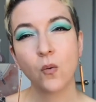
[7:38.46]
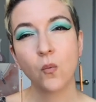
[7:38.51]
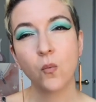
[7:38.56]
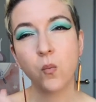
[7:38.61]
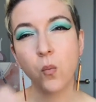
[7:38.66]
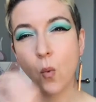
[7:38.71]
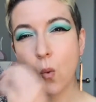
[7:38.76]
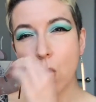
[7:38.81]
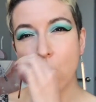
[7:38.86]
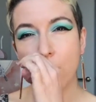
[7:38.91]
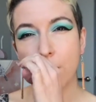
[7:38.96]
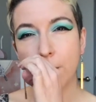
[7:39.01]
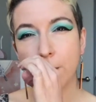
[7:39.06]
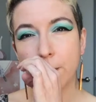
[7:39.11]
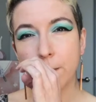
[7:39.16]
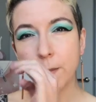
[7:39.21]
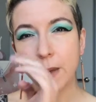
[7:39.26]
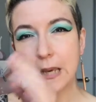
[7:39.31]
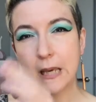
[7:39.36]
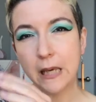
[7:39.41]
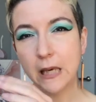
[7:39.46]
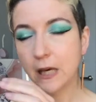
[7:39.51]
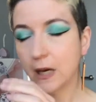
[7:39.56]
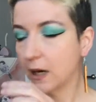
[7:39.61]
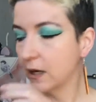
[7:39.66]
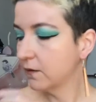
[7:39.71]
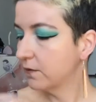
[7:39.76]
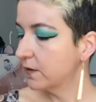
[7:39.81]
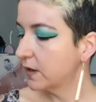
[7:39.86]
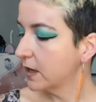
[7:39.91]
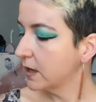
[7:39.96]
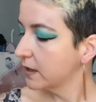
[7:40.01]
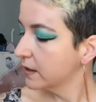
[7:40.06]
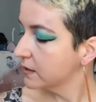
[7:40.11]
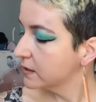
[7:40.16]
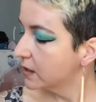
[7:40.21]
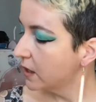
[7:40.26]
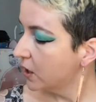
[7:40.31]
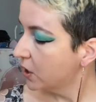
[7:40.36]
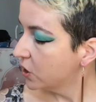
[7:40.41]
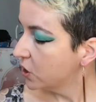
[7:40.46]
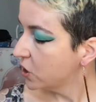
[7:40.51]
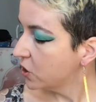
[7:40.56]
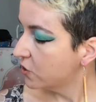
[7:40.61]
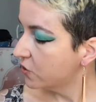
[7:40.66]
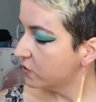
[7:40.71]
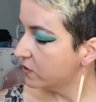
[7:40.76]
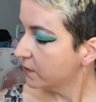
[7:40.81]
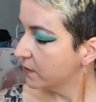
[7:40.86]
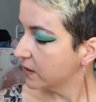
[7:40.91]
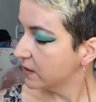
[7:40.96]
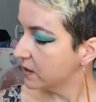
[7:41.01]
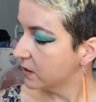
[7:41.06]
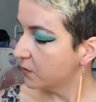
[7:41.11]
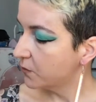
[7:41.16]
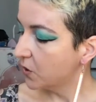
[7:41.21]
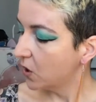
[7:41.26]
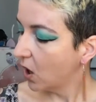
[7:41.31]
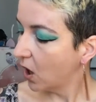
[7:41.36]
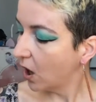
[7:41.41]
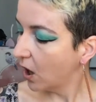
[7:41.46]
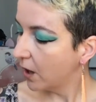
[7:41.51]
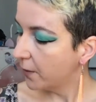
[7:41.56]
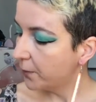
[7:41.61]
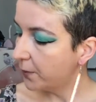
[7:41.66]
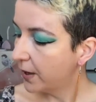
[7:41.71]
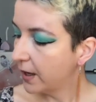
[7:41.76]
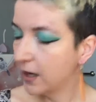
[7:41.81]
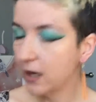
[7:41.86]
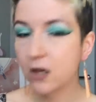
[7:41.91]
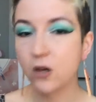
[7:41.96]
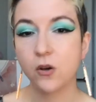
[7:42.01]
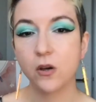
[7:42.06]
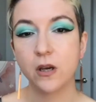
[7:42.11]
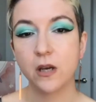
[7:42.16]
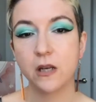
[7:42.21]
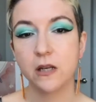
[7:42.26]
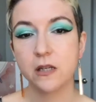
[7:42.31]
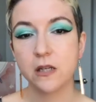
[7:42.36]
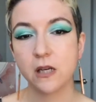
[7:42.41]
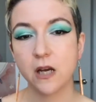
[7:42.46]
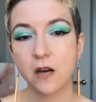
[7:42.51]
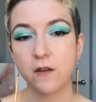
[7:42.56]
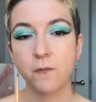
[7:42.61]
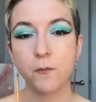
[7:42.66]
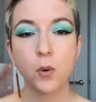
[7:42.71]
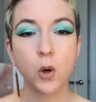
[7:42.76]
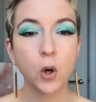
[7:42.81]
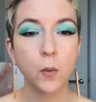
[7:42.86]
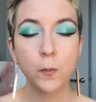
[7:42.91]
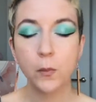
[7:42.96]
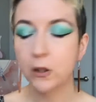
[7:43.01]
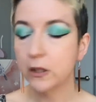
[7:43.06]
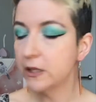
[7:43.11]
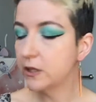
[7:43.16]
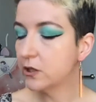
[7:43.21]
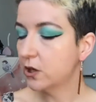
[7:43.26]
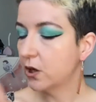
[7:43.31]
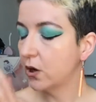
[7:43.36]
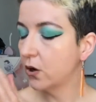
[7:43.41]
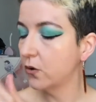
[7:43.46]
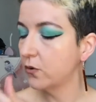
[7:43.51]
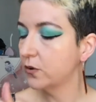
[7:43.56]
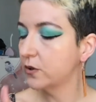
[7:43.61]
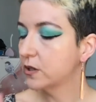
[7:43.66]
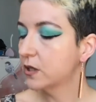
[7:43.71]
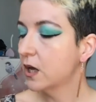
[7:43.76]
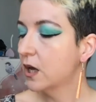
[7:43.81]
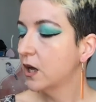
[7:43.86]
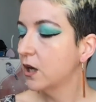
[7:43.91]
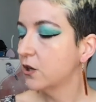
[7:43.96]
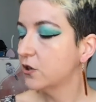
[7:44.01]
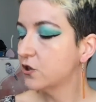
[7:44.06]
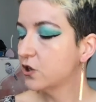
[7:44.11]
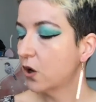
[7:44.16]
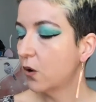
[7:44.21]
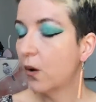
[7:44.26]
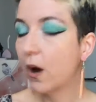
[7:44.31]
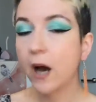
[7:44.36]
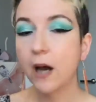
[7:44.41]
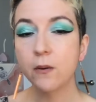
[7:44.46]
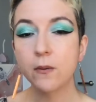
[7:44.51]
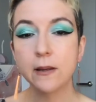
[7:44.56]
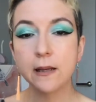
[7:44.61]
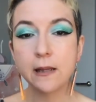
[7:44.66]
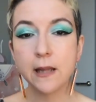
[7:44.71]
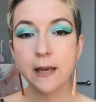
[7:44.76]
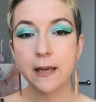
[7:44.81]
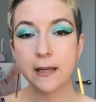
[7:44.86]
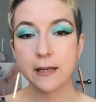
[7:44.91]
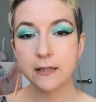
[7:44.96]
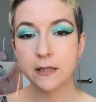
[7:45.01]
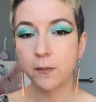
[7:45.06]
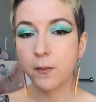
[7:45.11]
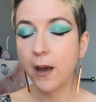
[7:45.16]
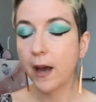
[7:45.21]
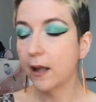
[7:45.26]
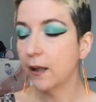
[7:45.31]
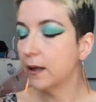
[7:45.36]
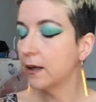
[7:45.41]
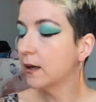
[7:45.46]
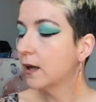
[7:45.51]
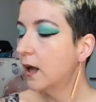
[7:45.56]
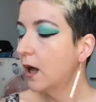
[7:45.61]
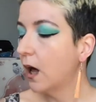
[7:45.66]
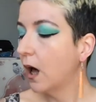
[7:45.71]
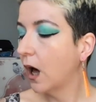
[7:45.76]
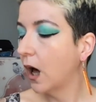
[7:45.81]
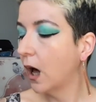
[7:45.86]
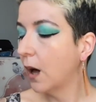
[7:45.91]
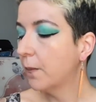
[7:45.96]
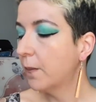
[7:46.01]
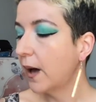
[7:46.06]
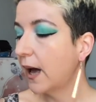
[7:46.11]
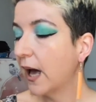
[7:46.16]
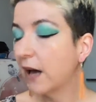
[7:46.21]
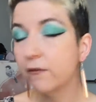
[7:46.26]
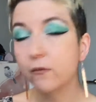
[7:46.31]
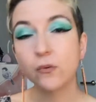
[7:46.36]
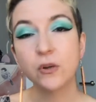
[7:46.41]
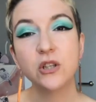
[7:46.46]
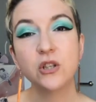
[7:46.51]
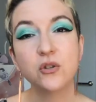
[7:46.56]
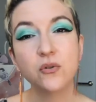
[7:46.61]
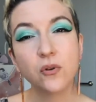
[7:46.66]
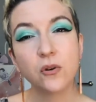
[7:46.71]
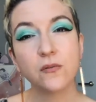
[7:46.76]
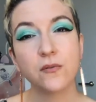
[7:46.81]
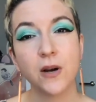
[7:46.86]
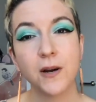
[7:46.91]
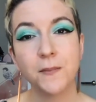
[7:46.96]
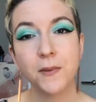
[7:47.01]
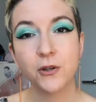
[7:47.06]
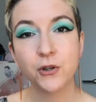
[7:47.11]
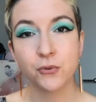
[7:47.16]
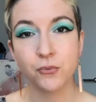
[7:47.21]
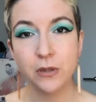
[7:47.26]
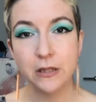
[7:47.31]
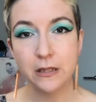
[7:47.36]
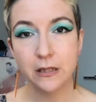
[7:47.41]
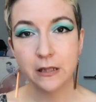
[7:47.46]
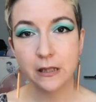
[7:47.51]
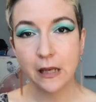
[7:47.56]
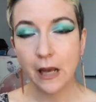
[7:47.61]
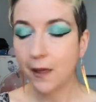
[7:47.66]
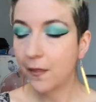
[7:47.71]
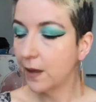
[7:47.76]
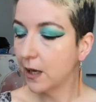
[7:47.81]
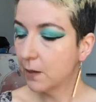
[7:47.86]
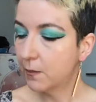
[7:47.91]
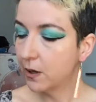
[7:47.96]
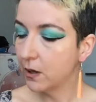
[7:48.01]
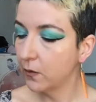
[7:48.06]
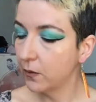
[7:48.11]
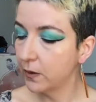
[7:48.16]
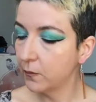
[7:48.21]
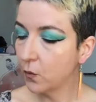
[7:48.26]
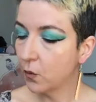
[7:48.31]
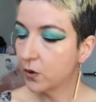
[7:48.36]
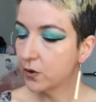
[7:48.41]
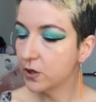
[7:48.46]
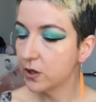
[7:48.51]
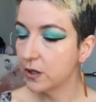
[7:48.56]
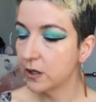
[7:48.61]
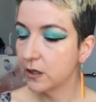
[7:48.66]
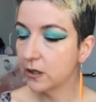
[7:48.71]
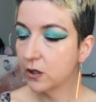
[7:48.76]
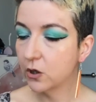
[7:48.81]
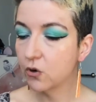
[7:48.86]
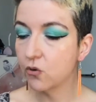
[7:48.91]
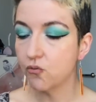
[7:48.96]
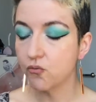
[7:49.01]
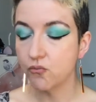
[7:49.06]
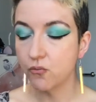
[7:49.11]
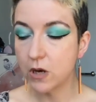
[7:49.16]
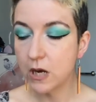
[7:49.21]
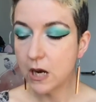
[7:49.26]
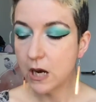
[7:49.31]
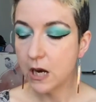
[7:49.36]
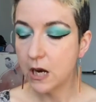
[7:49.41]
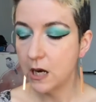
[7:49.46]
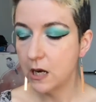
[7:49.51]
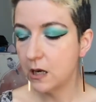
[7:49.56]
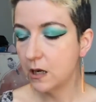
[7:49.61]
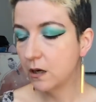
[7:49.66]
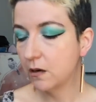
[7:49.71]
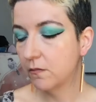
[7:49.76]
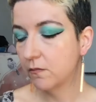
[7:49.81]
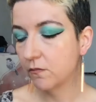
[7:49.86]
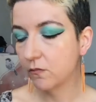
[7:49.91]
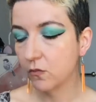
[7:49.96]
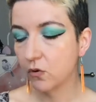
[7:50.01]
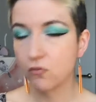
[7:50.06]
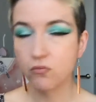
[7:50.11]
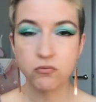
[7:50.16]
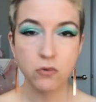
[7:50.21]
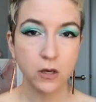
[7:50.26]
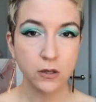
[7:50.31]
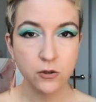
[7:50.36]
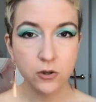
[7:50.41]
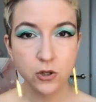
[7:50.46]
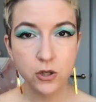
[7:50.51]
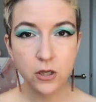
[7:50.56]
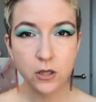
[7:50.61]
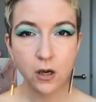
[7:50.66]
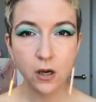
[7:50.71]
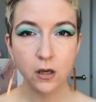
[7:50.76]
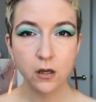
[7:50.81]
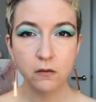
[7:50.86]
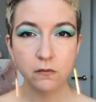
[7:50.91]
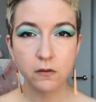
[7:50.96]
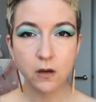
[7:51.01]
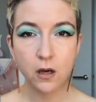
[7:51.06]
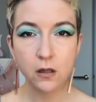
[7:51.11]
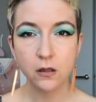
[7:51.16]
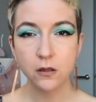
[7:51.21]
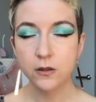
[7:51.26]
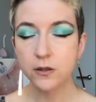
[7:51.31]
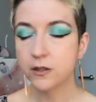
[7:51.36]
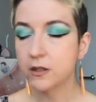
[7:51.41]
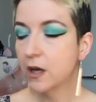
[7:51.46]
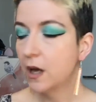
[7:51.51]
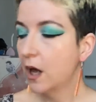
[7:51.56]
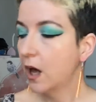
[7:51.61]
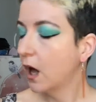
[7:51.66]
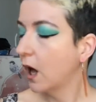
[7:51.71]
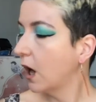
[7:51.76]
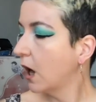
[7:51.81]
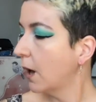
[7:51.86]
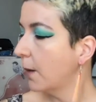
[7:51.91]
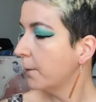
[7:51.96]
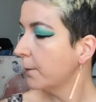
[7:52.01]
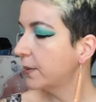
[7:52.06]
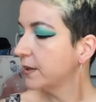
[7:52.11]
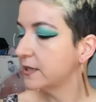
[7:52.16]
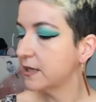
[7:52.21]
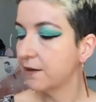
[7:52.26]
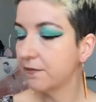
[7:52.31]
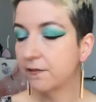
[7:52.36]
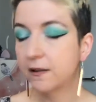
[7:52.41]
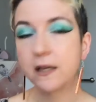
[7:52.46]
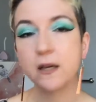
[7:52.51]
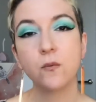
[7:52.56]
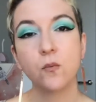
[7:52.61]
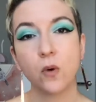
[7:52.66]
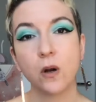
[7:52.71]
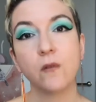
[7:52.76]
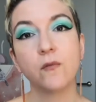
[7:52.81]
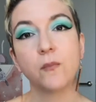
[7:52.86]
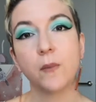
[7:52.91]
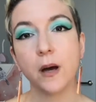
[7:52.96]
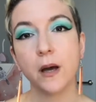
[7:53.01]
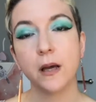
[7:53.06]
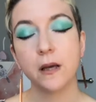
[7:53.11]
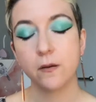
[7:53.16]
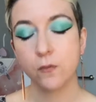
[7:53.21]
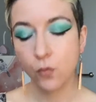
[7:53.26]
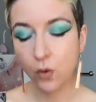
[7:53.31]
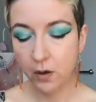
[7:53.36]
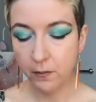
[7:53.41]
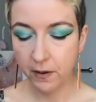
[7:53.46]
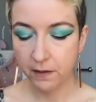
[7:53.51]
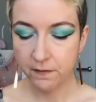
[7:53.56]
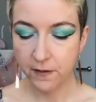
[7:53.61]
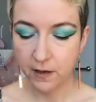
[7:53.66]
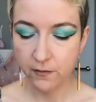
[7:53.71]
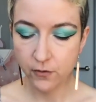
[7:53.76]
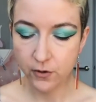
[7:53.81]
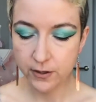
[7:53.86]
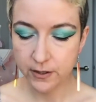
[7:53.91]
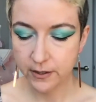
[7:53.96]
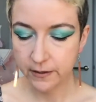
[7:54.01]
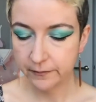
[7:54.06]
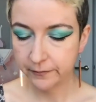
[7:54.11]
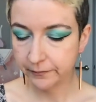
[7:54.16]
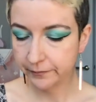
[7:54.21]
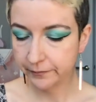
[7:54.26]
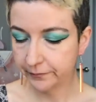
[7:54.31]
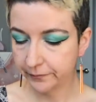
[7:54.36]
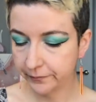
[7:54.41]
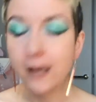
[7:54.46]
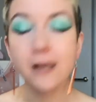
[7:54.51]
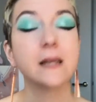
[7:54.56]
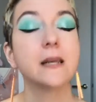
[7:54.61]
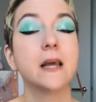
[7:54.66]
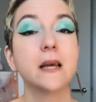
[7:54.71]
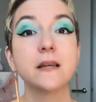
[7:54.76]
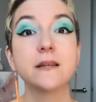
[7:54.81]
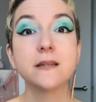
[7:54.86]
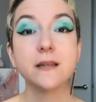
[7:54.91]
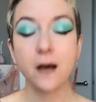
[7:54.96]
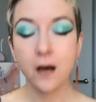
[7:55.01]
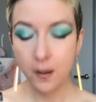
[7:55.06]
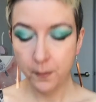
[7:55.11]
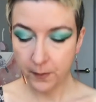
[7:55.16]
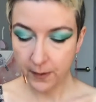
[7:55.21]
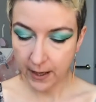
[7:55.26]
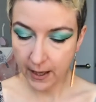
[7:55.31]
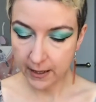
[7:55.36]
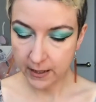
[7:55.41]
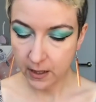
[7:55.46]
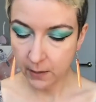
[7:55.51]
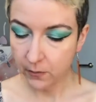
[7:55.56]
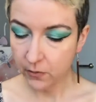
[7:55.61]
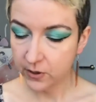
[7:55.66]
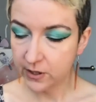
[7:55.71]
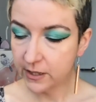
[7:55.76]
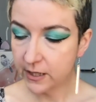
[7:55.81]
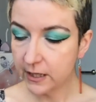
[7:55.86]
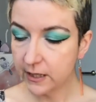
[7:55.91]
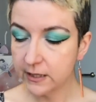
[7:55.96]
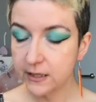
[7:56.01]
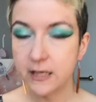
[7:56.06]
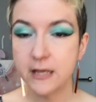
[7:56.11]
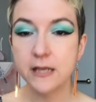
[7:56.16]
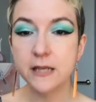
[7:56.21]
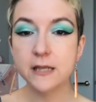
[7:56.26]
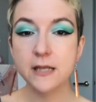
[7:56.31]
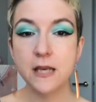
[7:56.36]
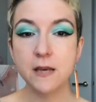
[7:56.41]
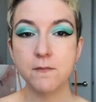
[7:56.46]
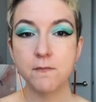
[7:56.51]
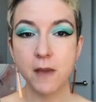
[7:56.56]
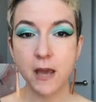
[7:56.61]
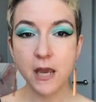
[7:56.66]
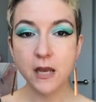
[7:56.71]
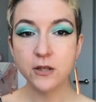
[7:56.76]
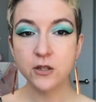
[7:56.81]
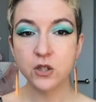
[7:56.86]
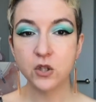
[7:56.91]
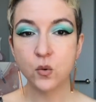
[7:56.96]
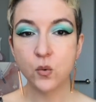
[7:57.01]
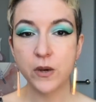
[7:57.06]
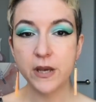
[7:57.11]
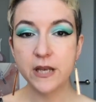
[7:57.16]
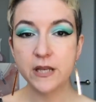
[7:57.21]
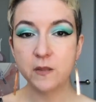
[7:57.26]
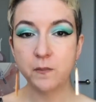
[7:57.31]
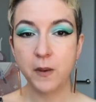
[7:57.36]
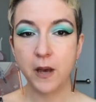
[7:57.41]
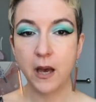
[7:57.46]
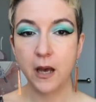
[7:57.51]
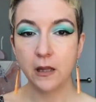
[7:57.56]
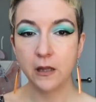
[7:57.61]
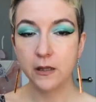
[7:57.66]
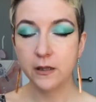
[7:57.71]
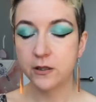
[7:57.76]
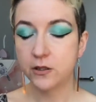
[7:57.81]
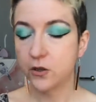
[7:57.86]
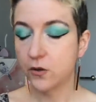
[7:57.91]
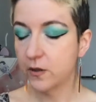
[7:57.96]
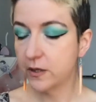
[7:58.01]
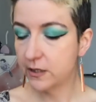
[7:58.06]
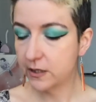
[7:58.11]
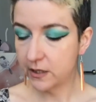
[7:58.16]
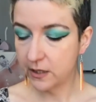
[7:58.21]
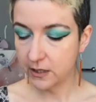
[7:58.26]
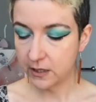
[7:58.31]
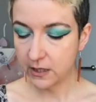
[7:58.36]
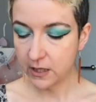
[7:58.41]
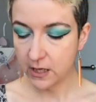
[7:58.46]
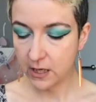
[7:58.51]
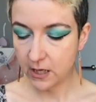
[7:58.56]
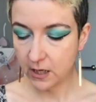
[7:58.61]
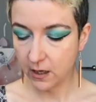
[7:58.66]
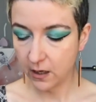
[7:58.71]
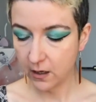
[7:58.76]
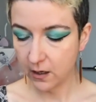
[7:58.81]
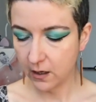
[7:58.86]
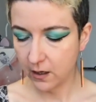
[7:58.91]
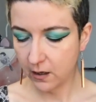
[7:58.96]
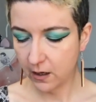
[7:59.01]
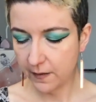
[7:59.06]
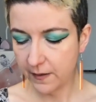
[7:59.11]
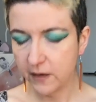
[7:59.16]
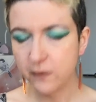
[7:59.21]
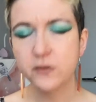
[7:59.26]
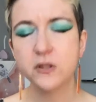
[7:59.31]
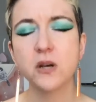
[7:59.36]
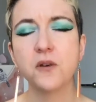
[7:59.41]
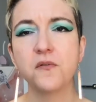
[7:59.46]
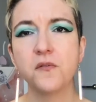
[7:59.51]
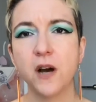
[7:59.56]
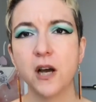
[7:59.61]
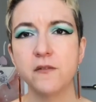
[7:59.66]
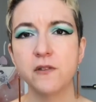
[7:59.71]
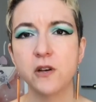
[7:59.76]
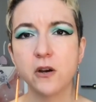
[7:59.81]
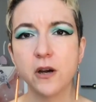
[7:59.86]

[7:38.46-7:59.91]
warm pinky kind of things. You can do something that's a little bit hot pink. You can get into kind of purpley tones. So I really like it as a palette. I haven't reached for it very much recently. I think I've been going more into like the green, grungy kind of colors, but definitely one of my favorites. Next up at number 6 is the Main Squeeze palette. So this is the, I think it was their 5-year